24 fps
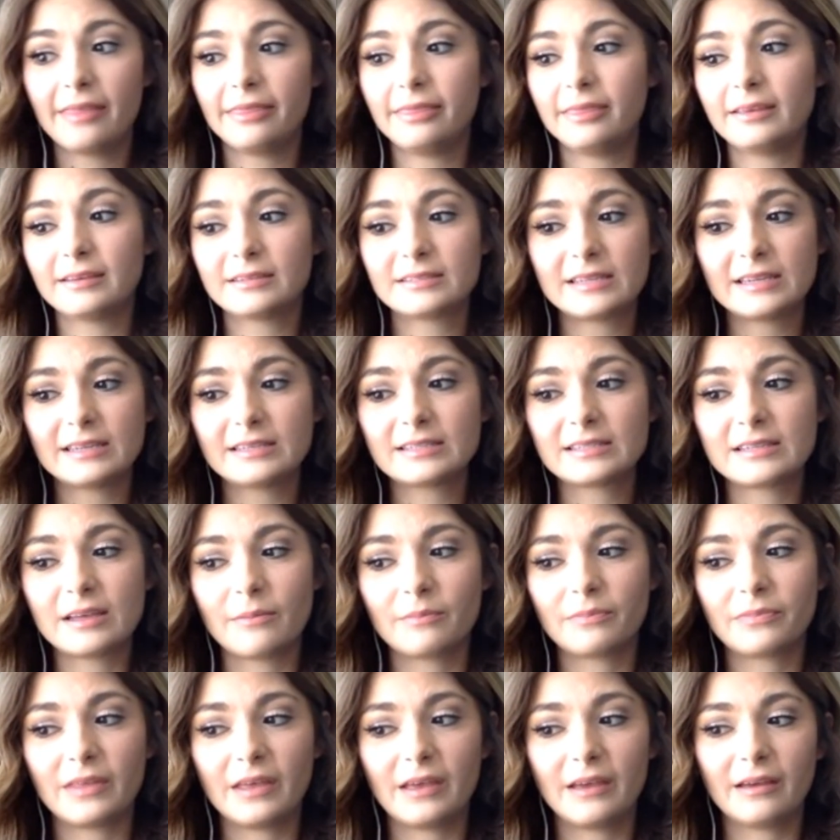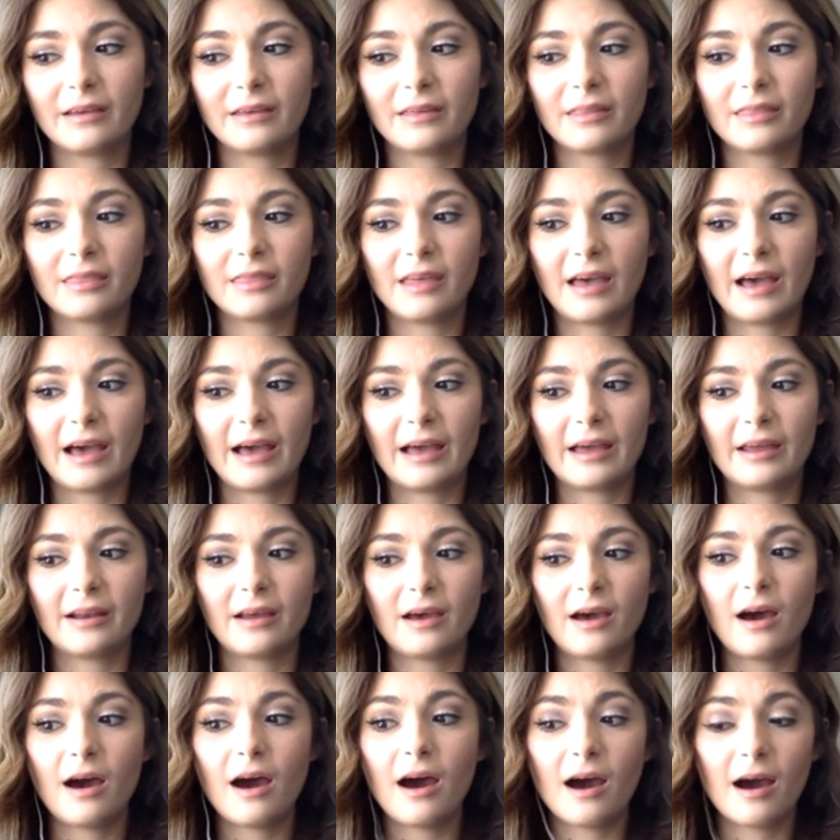And this is something that
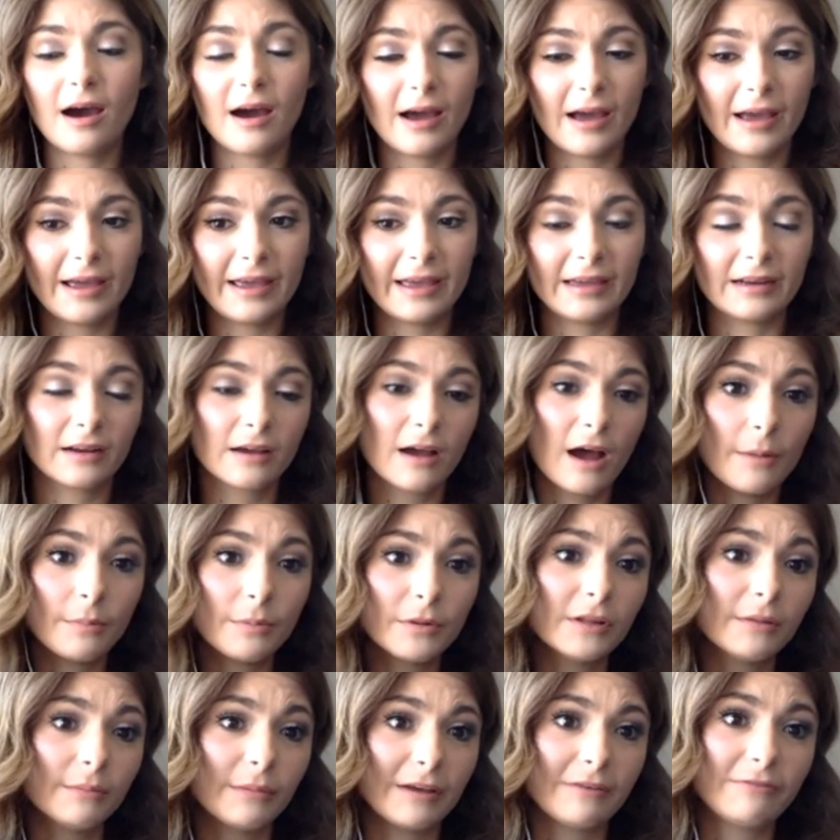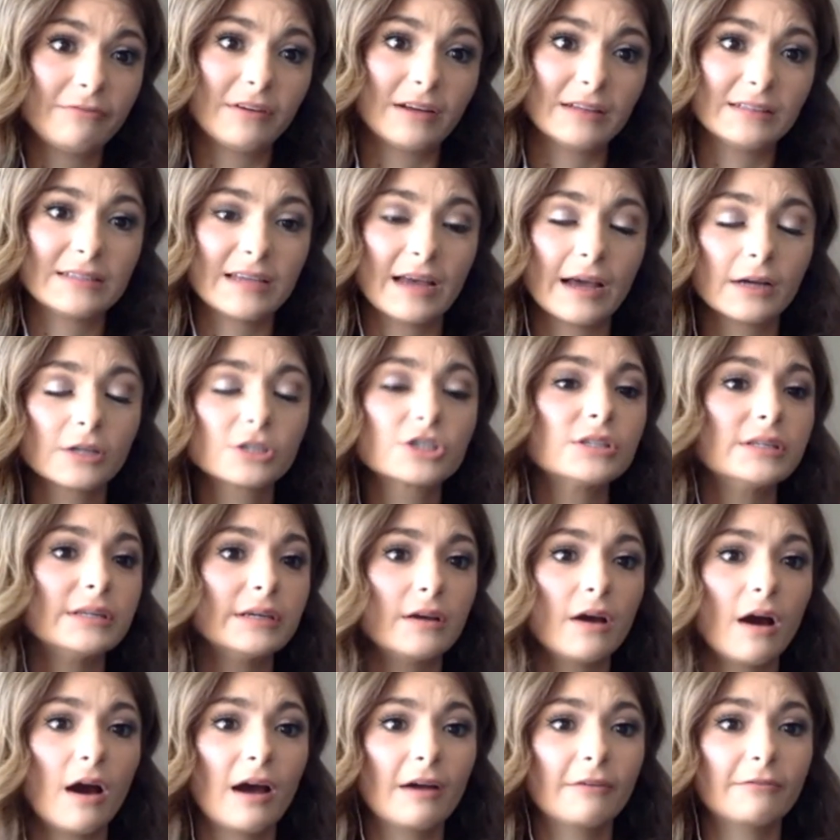I and a couple of my friends
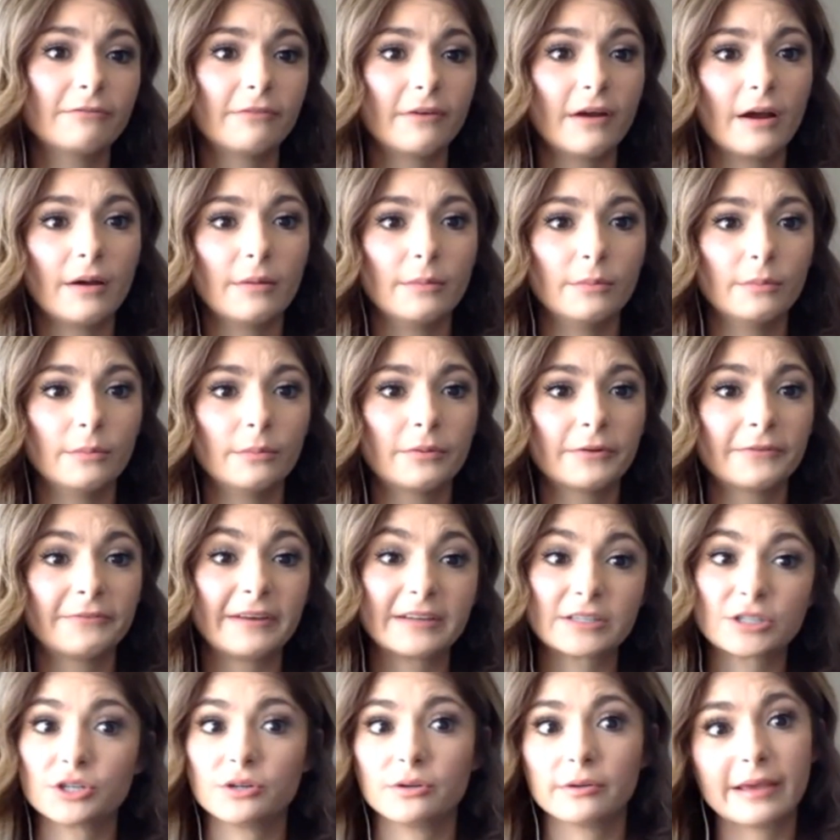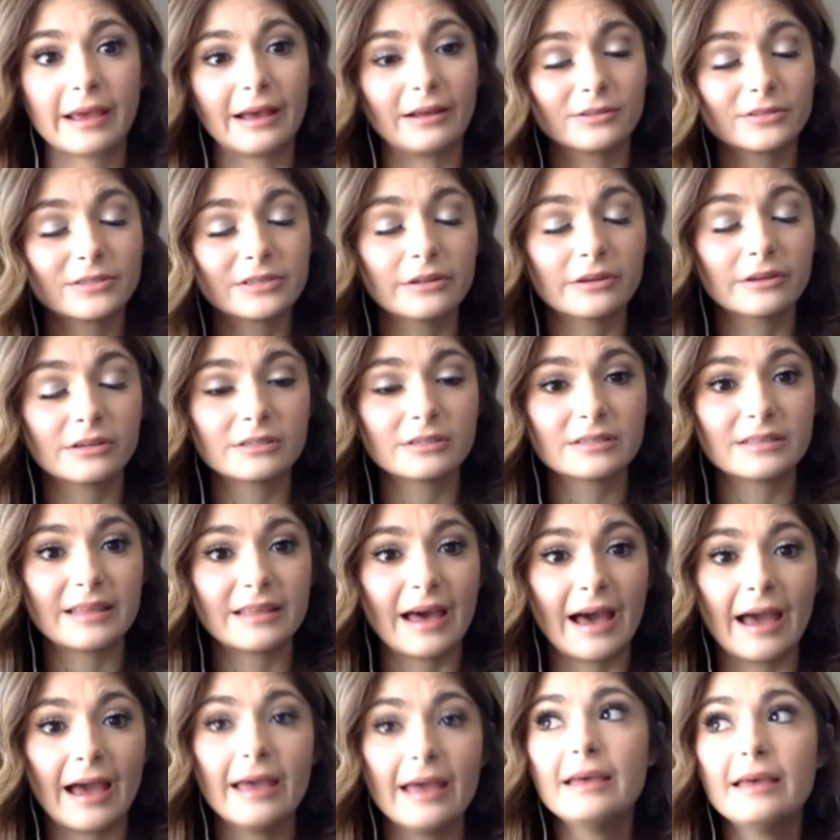actually got from professional counselors
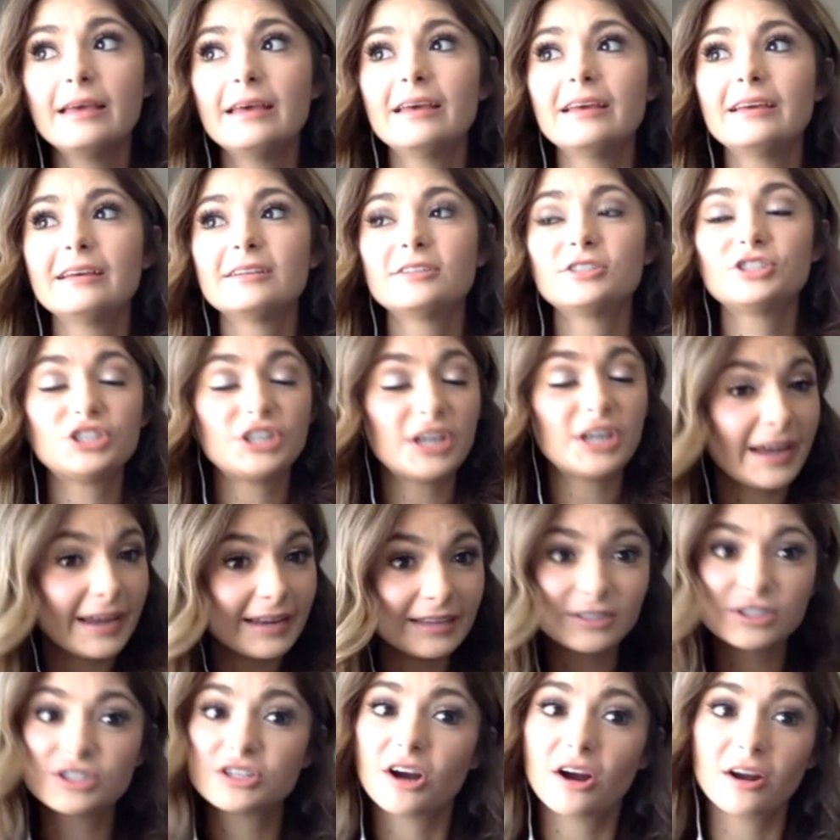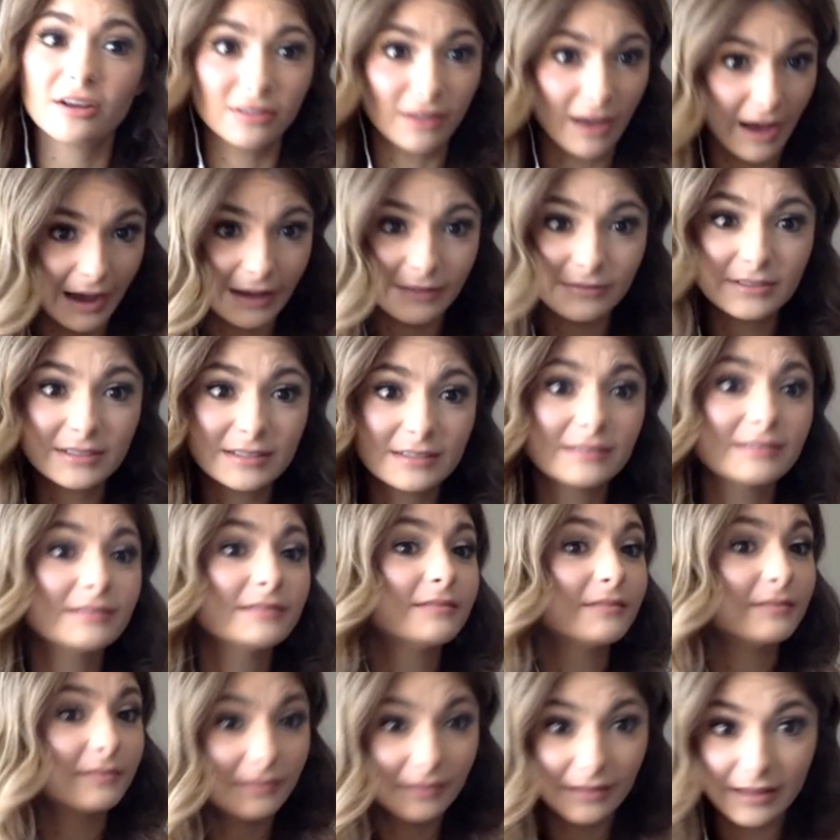that changed our lives,
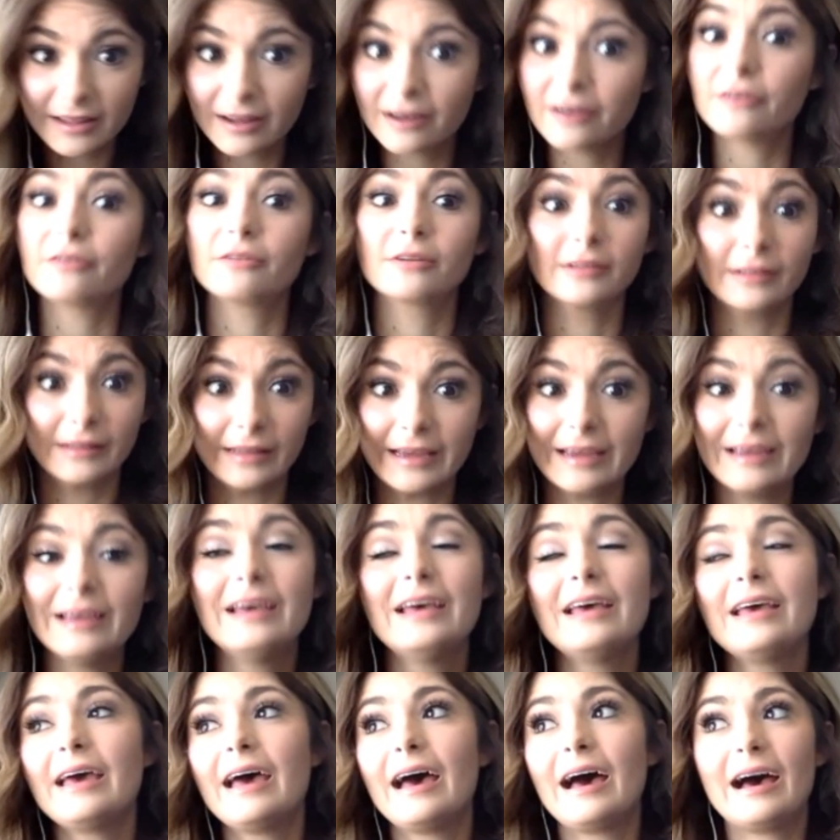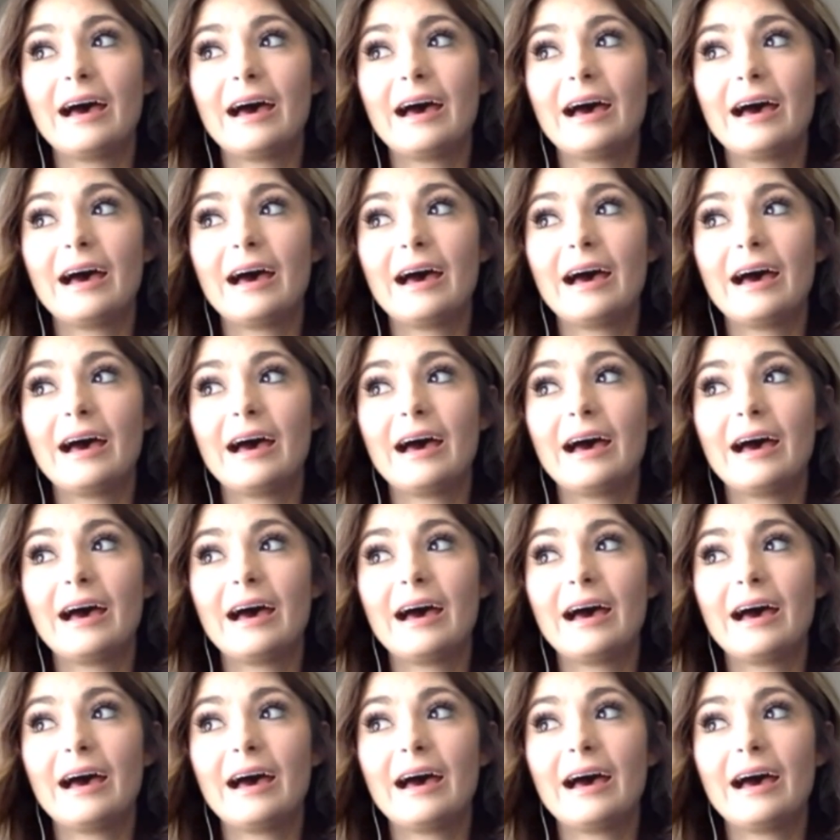literally,